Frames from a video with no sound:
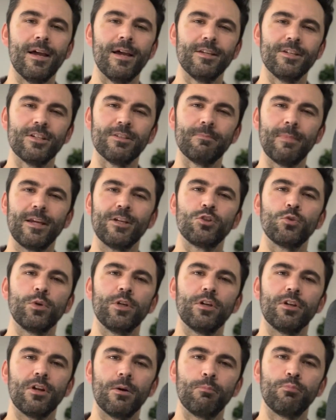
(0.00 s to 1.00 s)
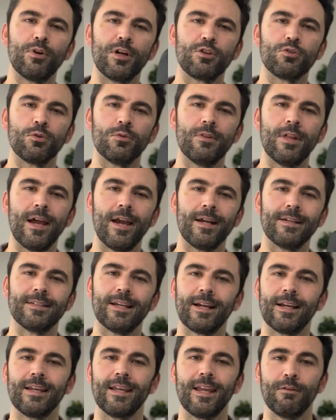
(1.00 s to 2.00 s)
just make sure you got no pressure on there because
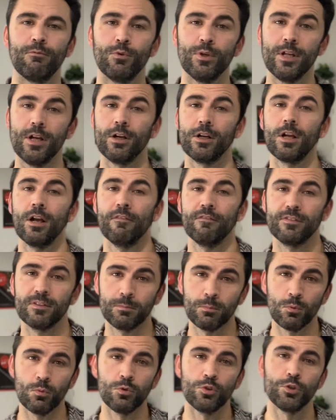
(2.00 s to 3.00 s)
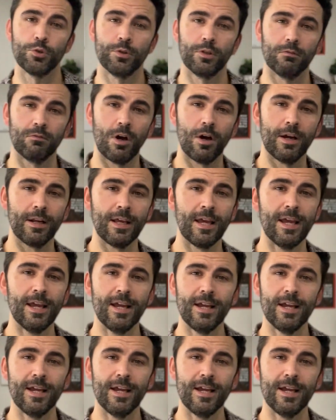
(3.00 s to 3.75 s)
that can get really uncomfortable during a ride.